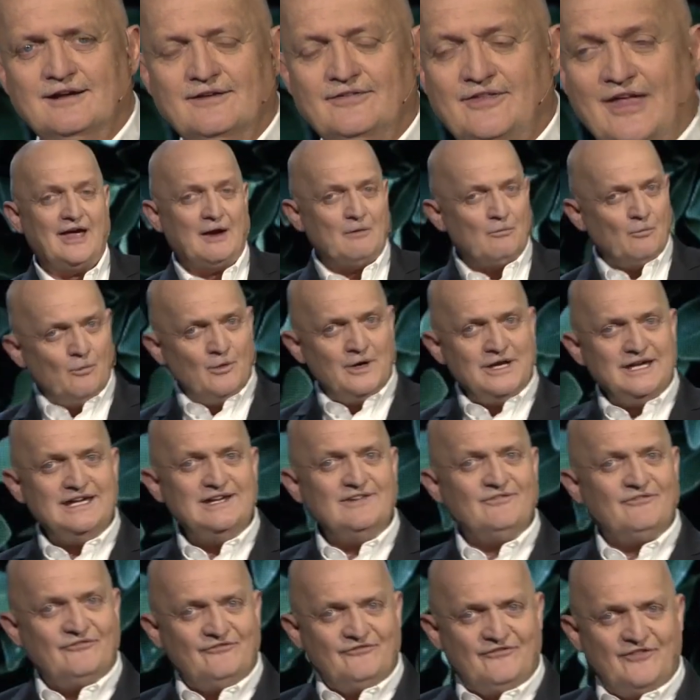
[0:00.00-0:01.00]
That
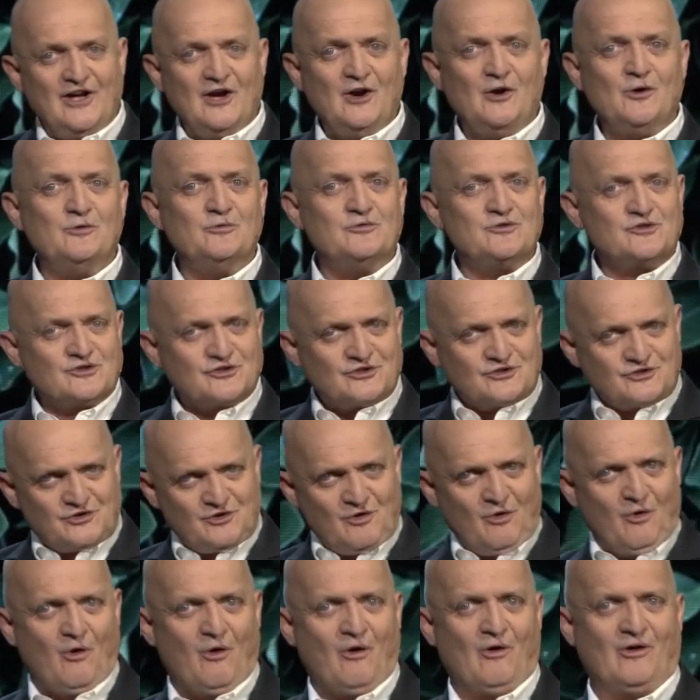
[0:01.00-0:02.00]
we fell
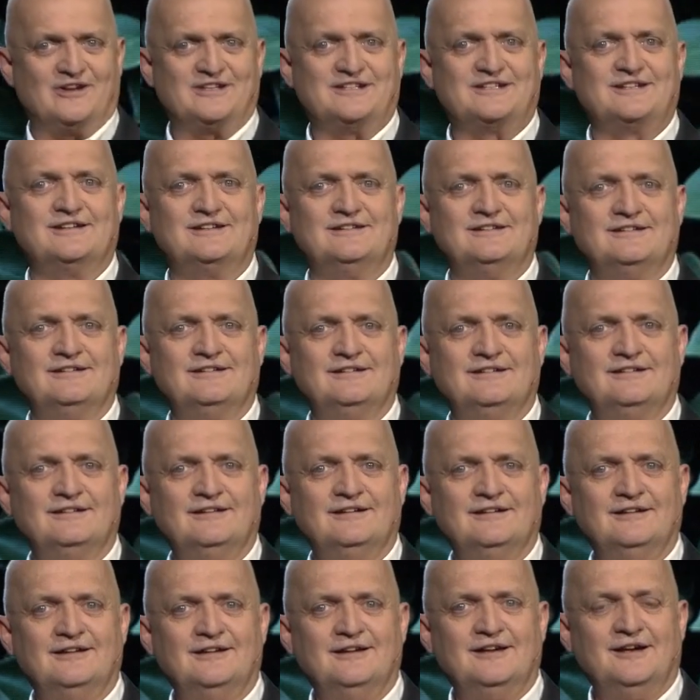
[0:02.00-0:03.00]
short.
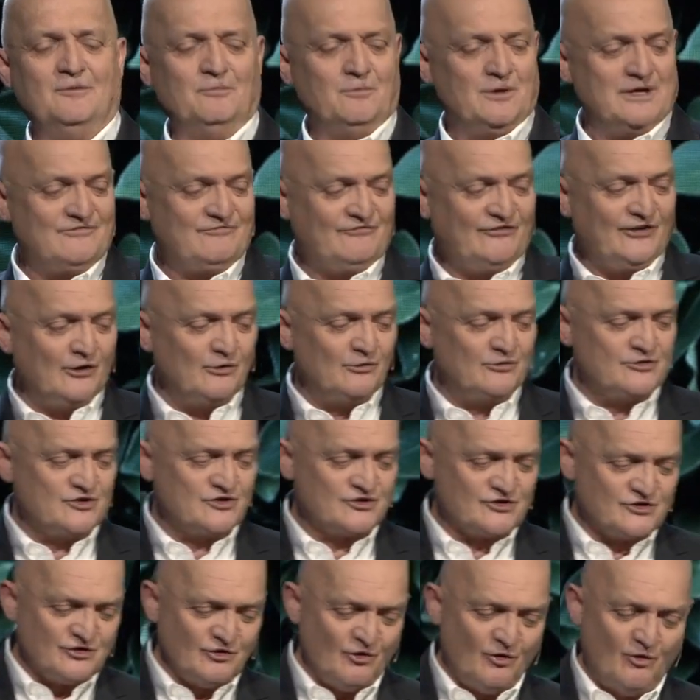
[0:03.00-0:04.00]
We fell
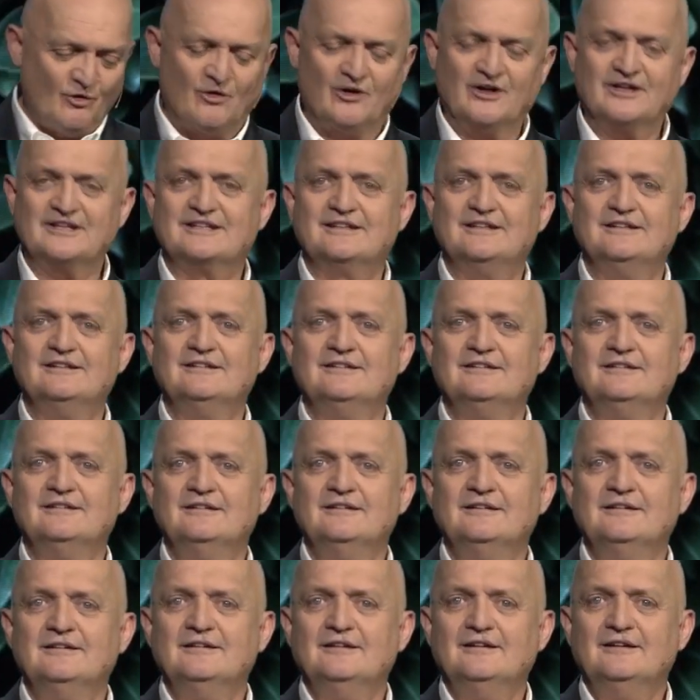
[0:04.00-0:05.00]
short.
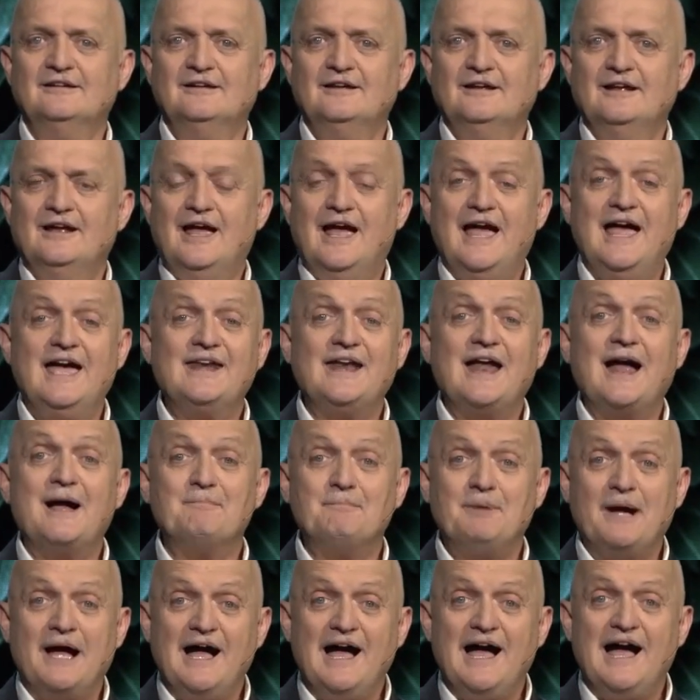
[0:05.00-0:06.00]
And our
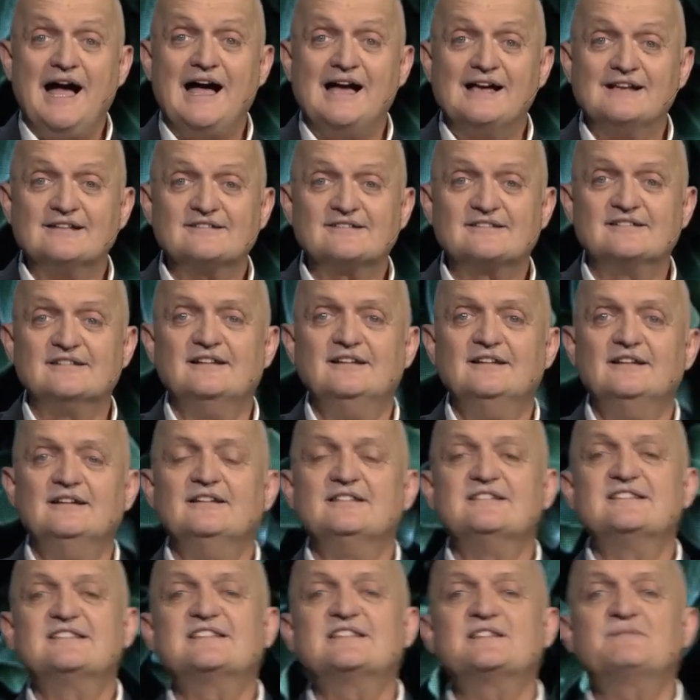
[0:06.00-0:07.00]
past
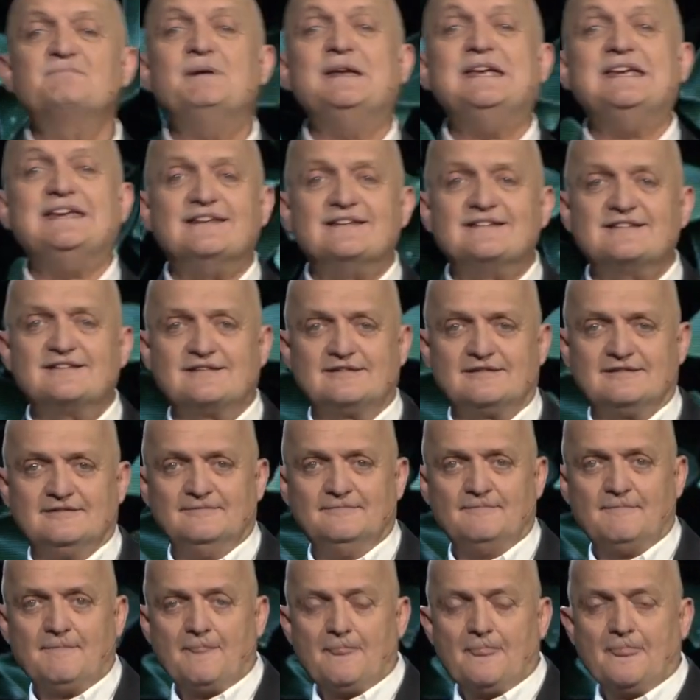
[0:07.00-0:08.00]
speaks.
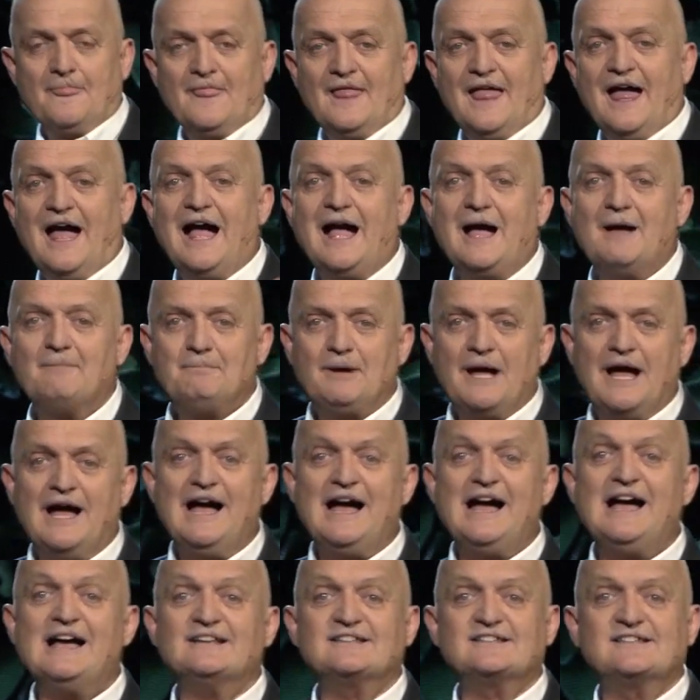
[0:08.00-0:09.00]
Our
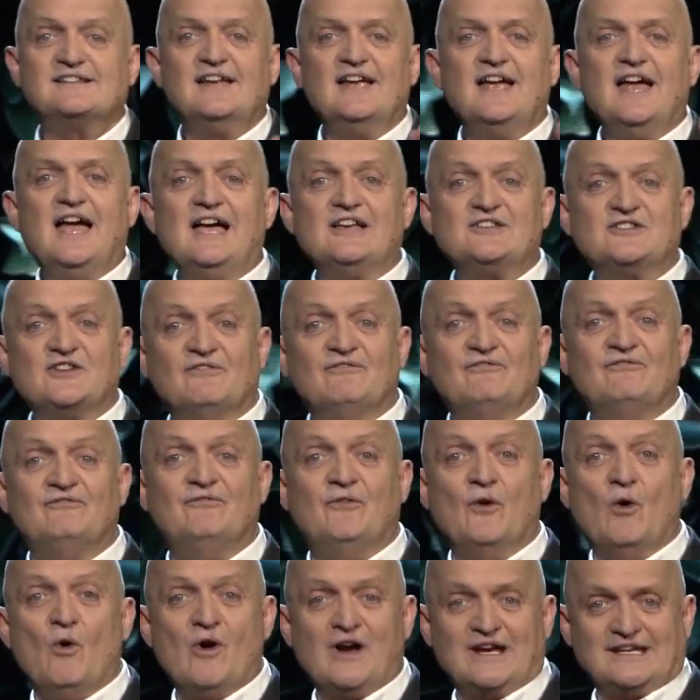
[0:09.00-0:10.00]
past has a
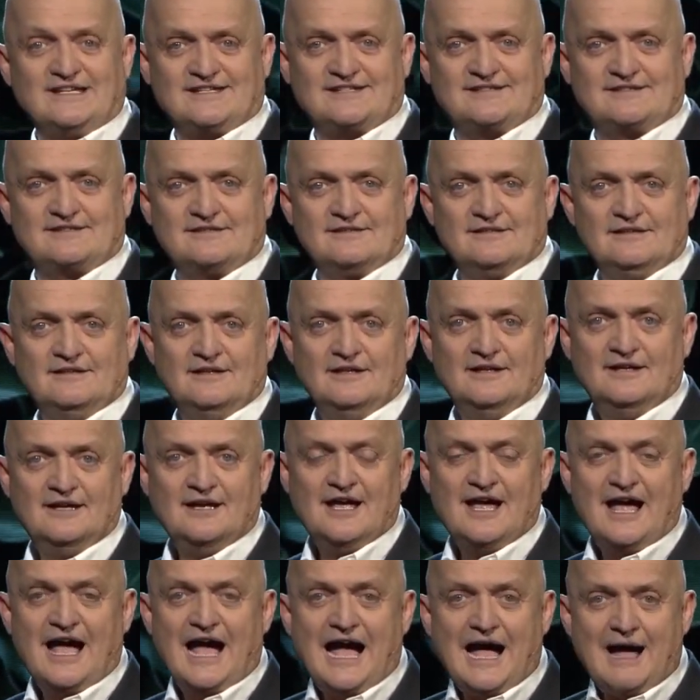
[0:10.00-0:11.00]
voice.
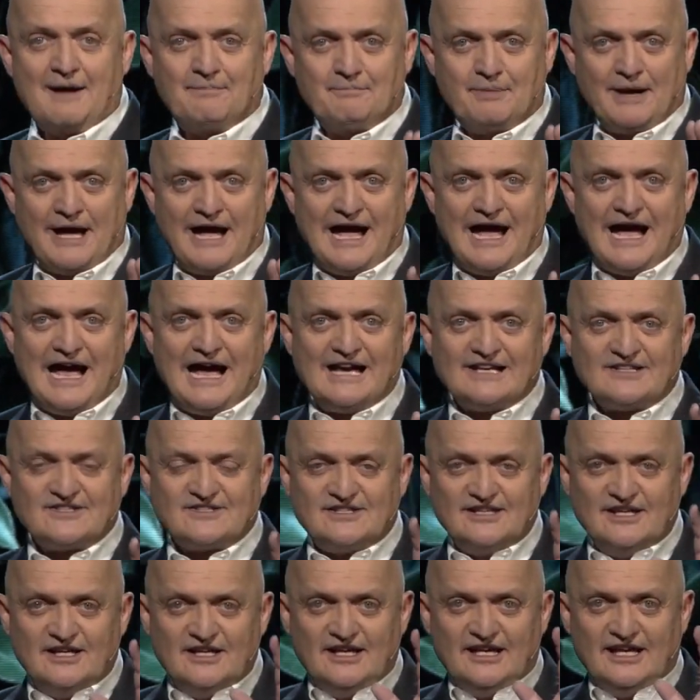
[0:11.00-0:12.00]
Our
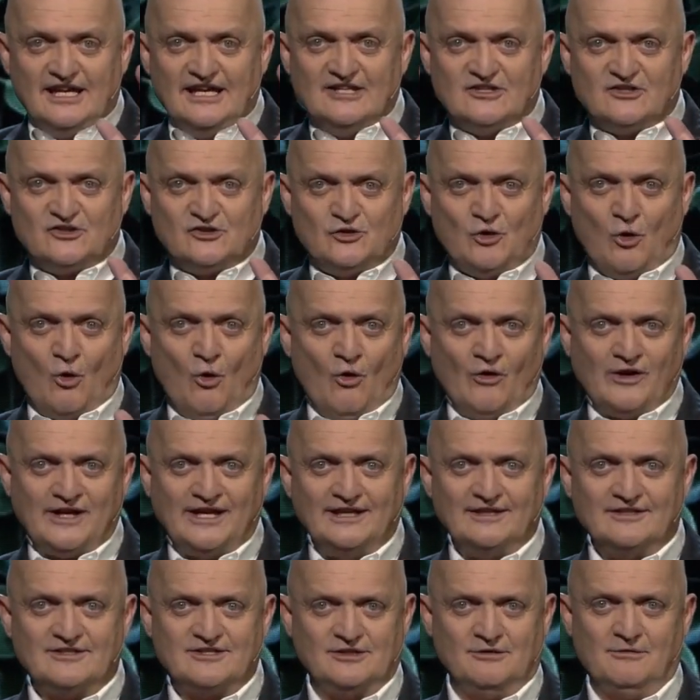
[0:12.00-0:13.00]
past is
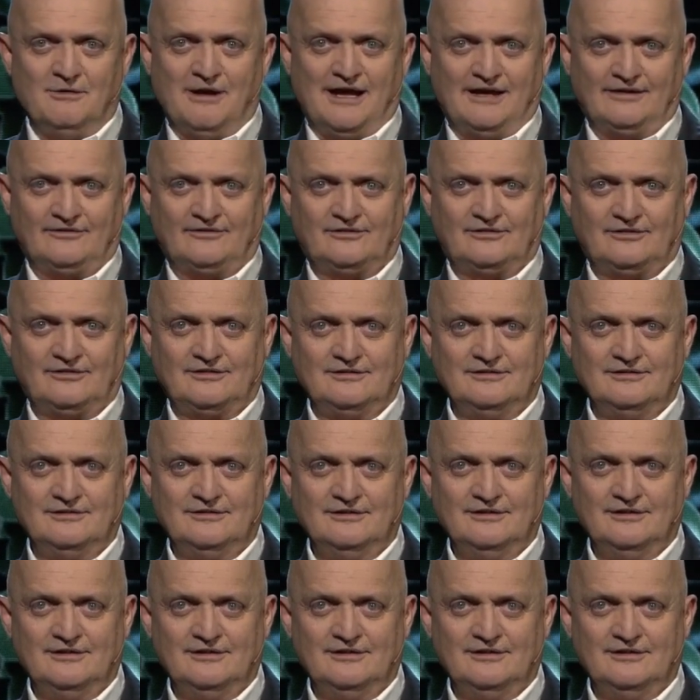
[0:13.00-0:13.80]
talking to us.